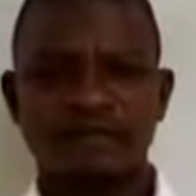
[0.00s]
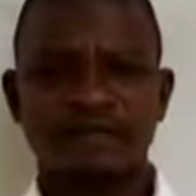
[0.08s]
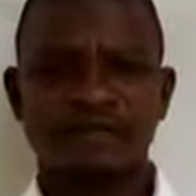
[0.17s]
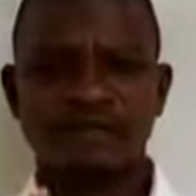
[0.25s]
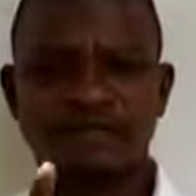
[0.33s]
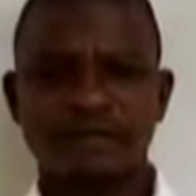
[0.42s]

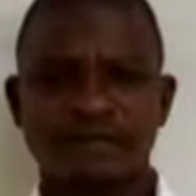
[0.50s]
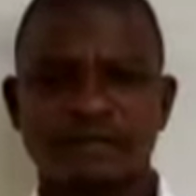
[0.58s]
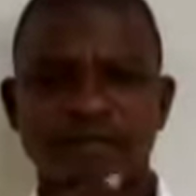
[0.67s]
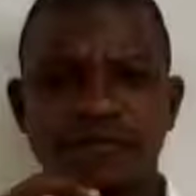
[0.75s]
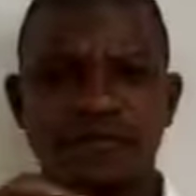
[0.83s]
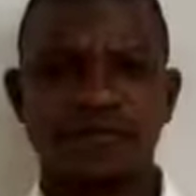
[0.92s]
broth,
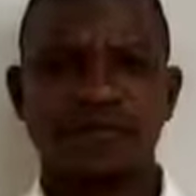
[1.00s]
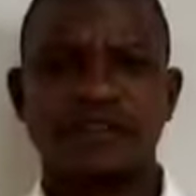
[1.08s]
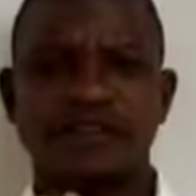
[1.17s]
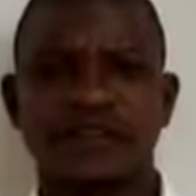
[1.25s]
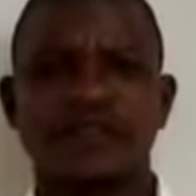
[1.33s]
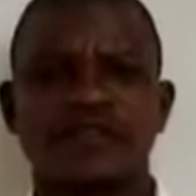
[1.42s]

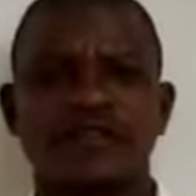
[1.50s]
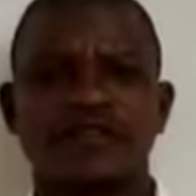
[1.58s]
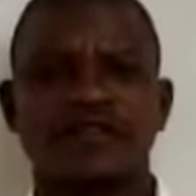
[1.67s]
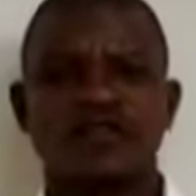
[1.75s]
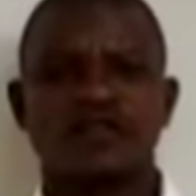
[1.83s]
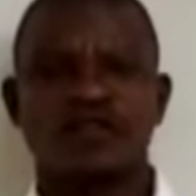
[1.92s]
which
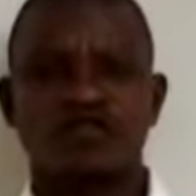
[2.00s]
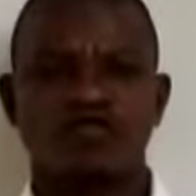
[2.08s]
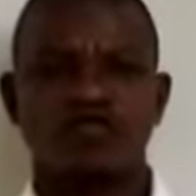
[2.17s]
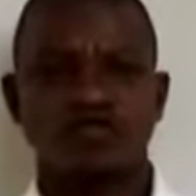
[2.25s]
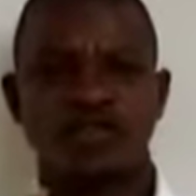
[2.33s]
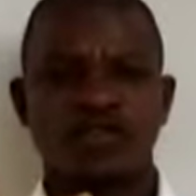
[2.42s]
can be
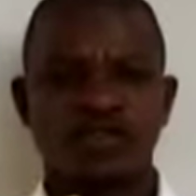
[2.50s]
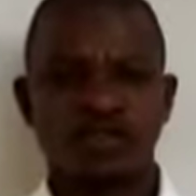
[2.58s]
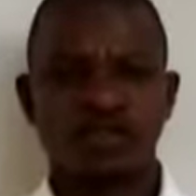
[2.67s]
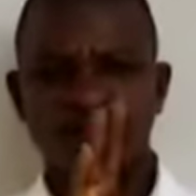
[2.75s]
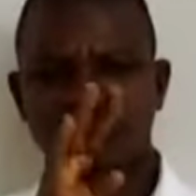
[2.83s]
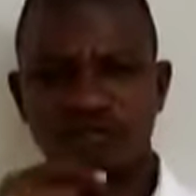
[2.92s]
prepared
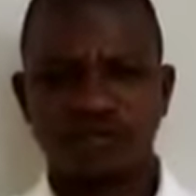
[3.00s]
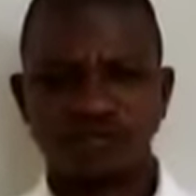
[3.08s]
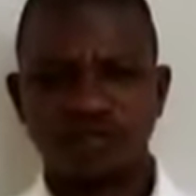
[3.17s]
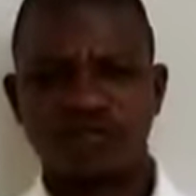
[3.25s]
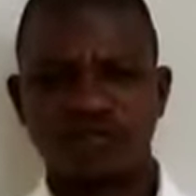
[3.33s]
using